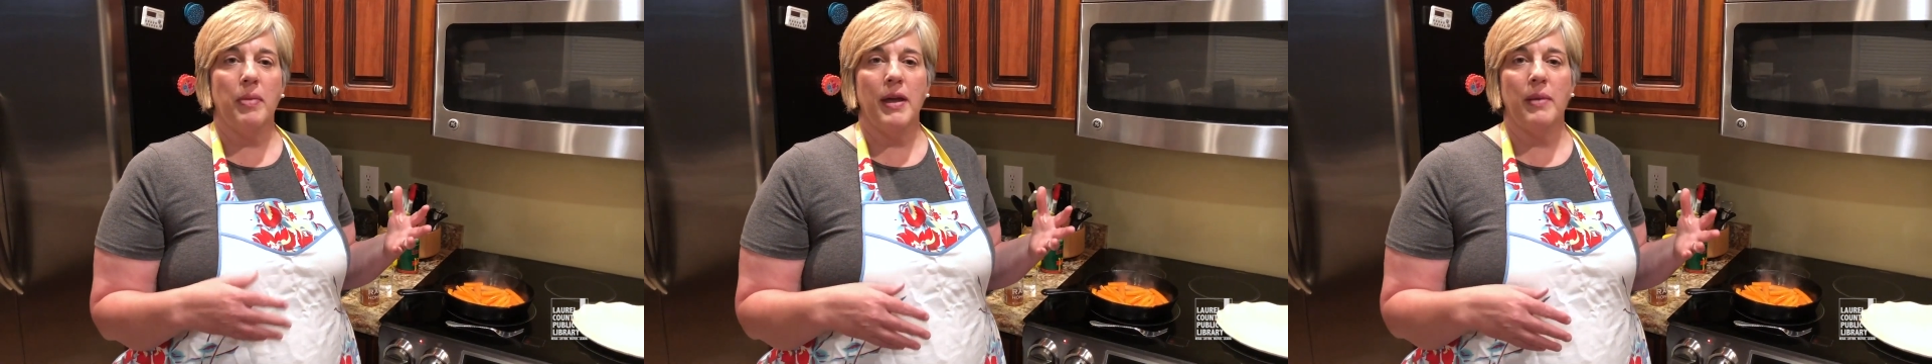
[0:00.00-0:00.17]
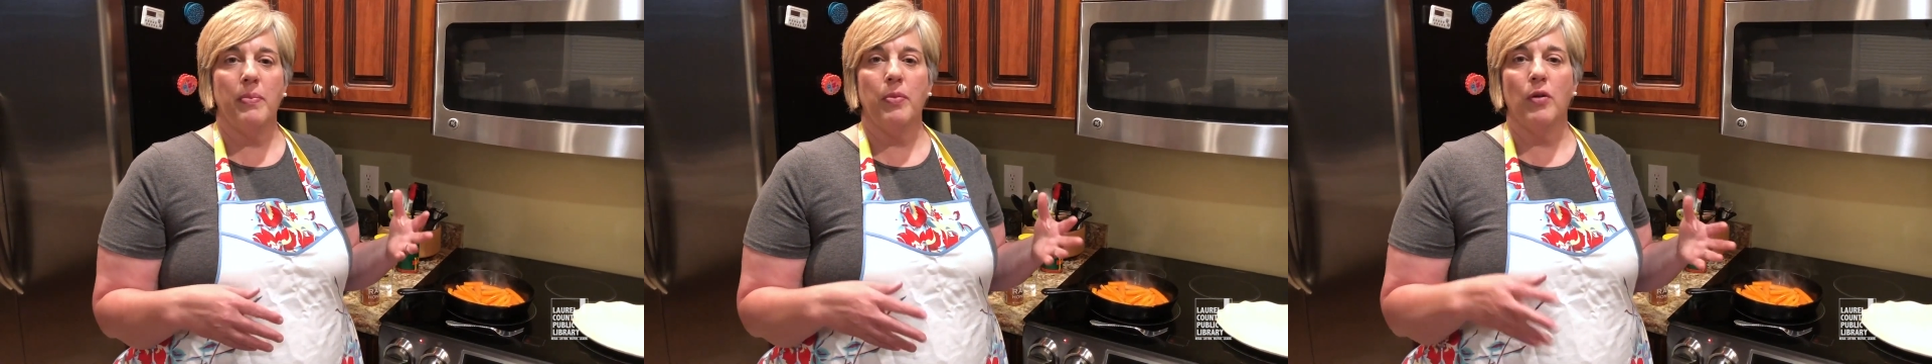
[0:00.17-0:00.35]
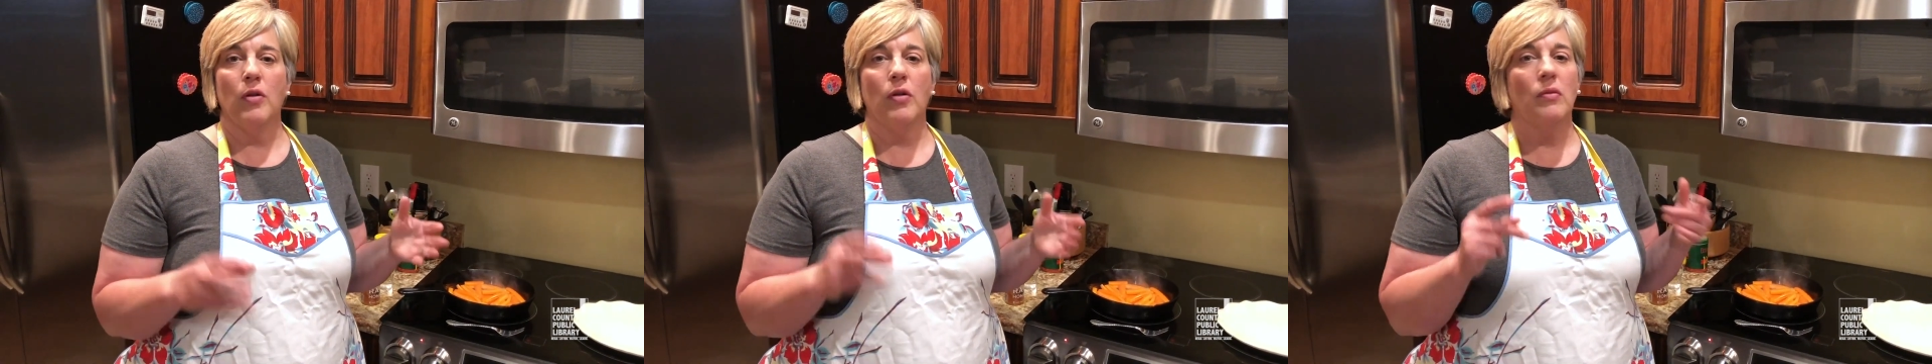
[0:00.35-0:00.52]

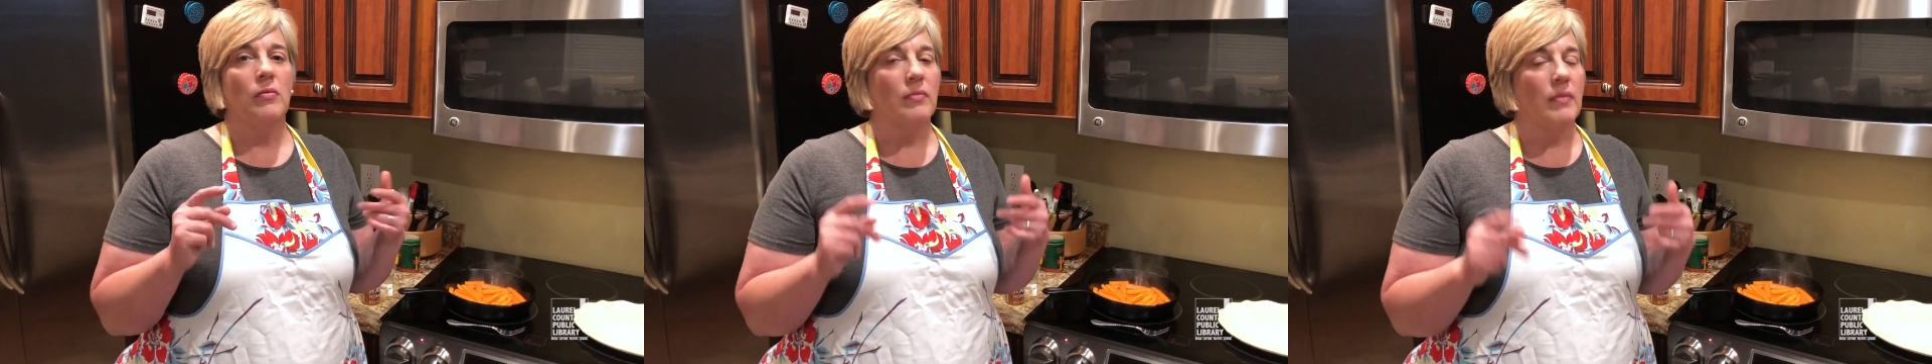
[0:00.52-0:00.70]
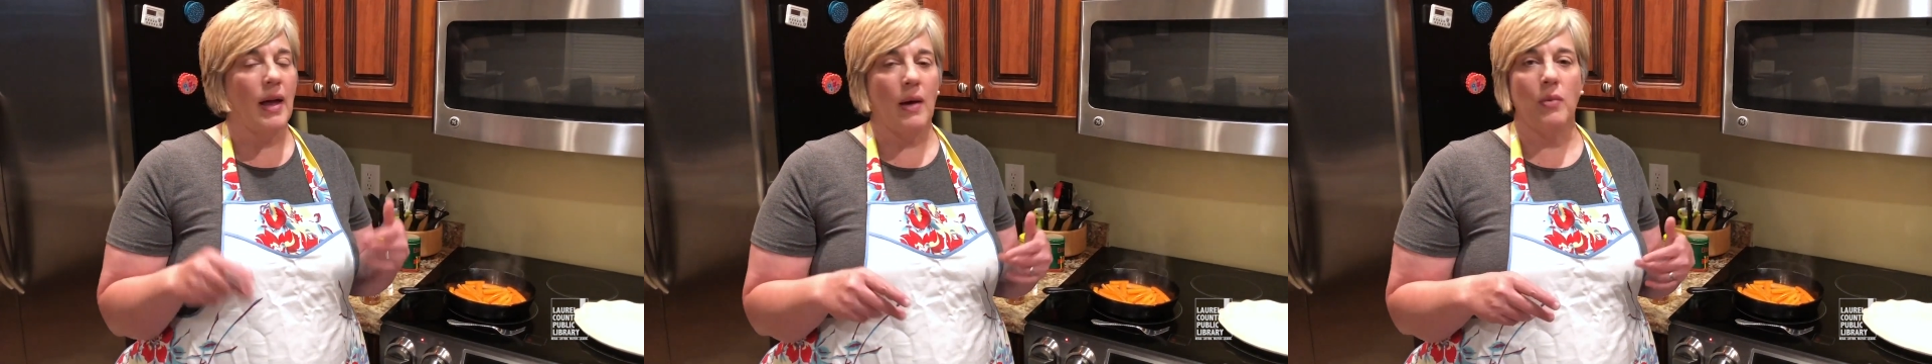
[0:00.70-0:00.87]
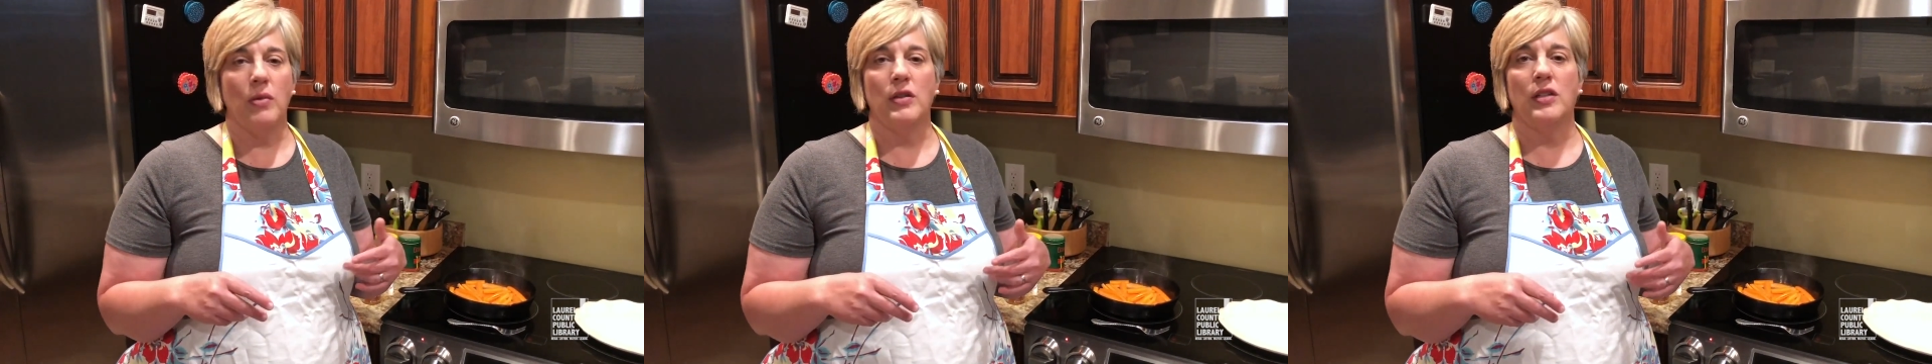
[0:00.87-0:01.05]
pepper,
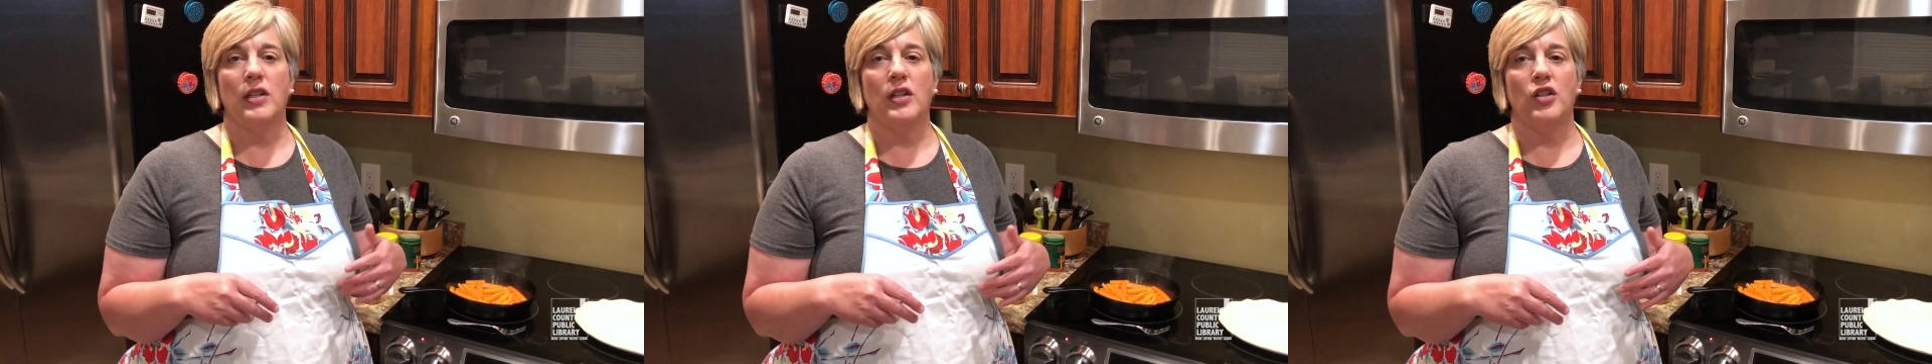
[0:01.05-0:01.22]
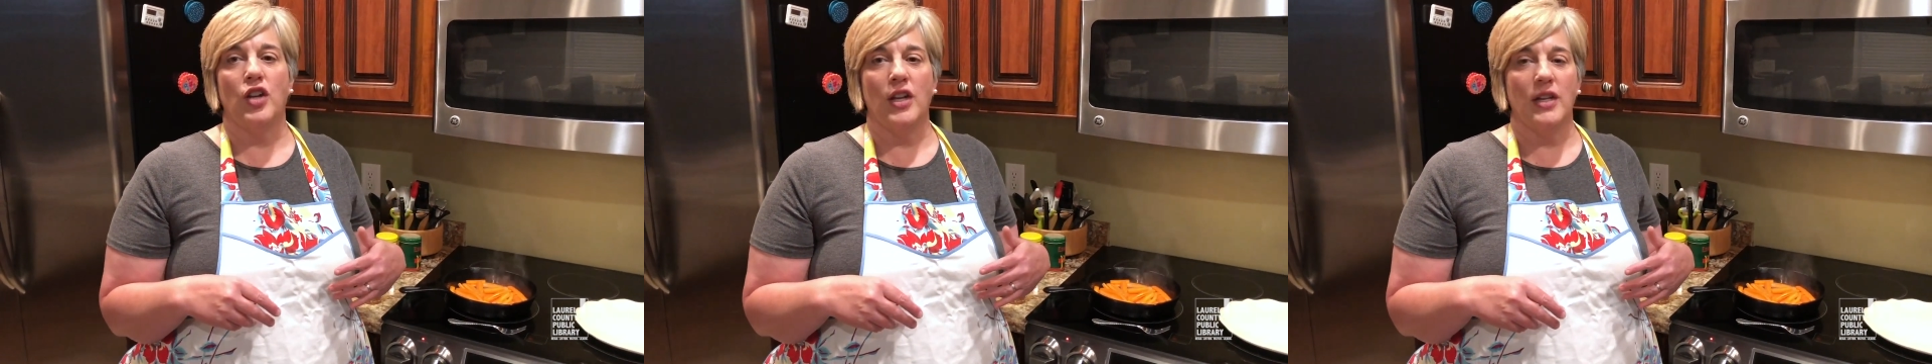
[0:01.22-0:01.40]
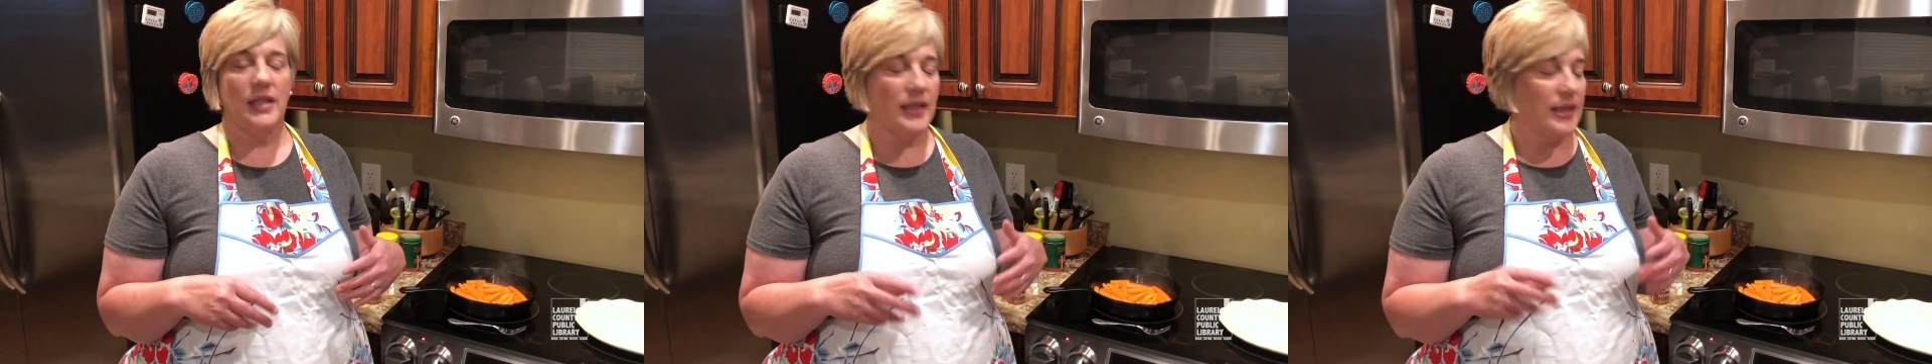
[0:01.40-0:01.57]
I would
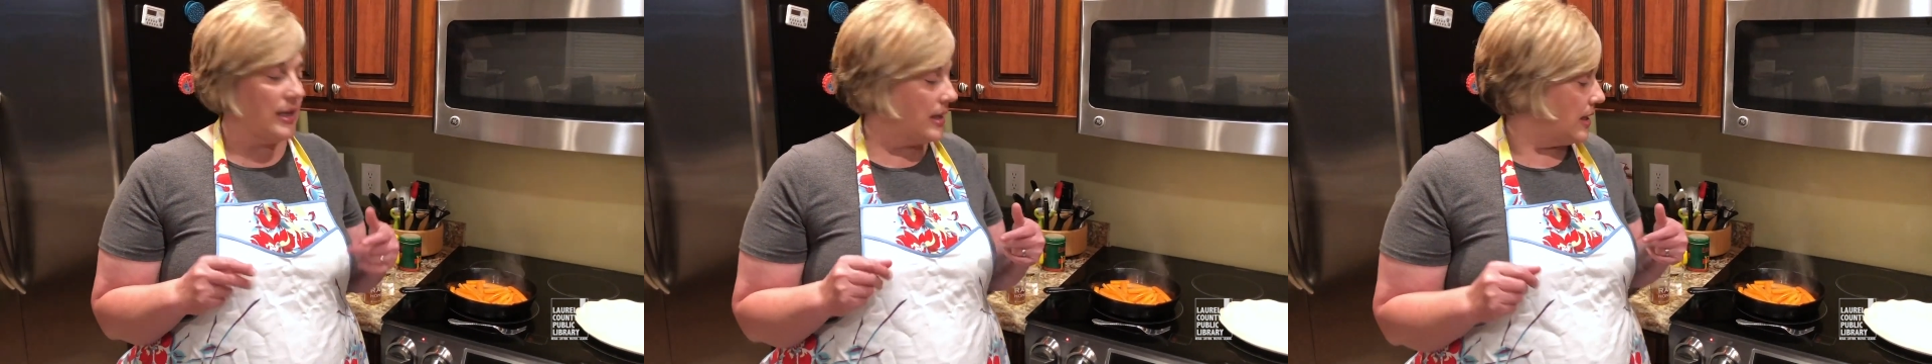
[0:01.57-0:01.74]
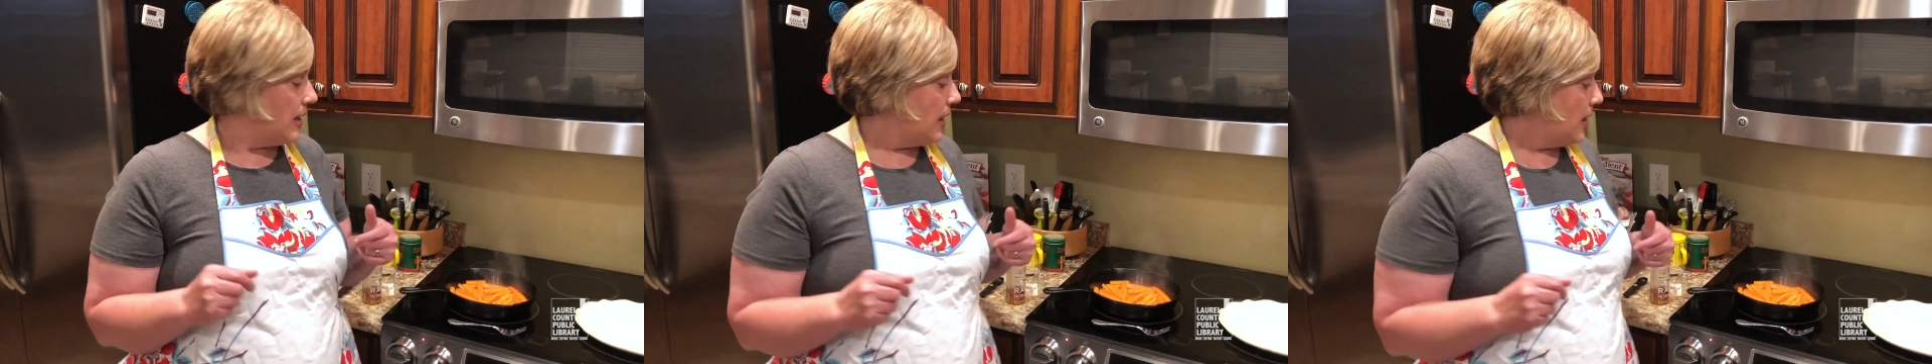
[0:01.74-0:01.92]
suggest it.